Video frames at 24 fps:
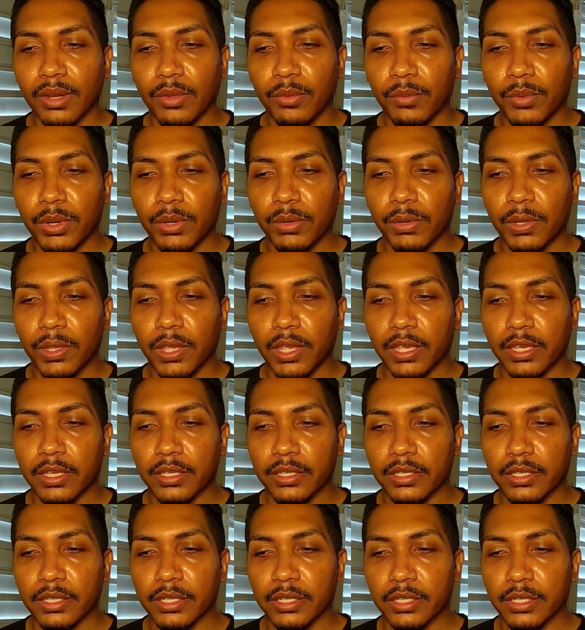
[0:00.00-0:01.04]
where it
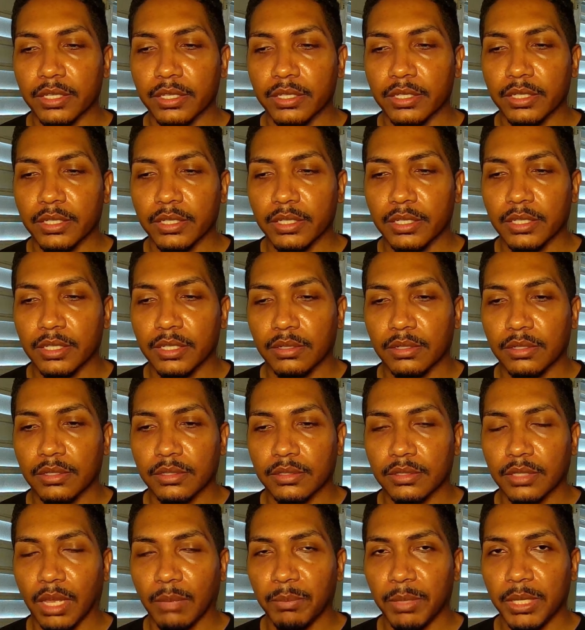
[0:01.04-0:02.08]
could
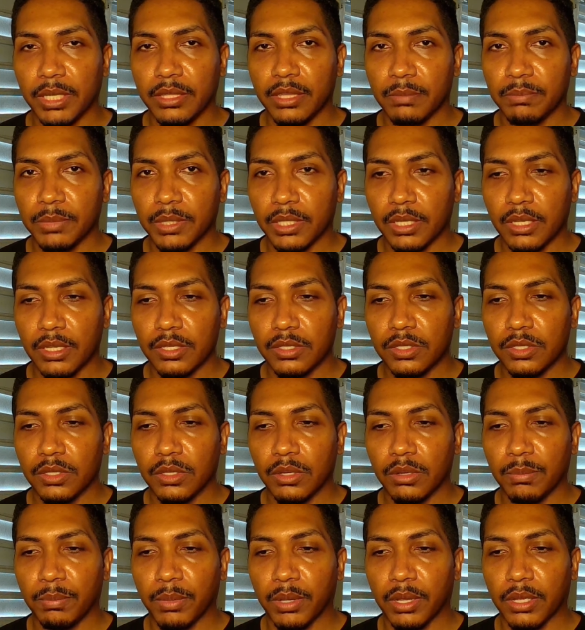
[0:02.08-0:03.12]
not make them
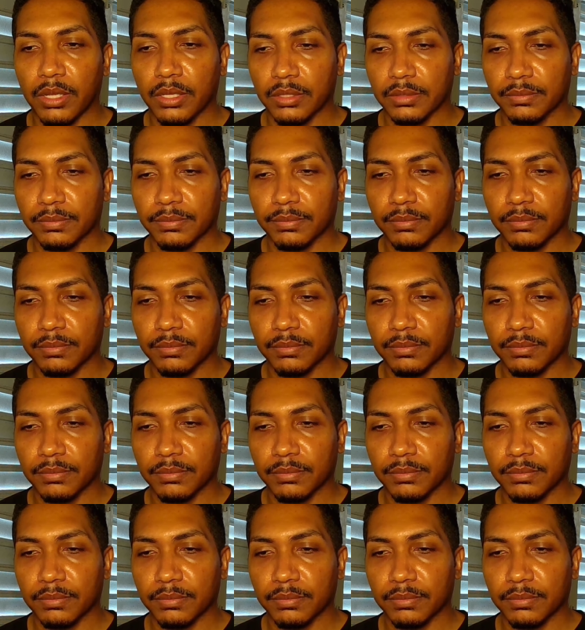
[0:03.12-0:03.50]
easier, but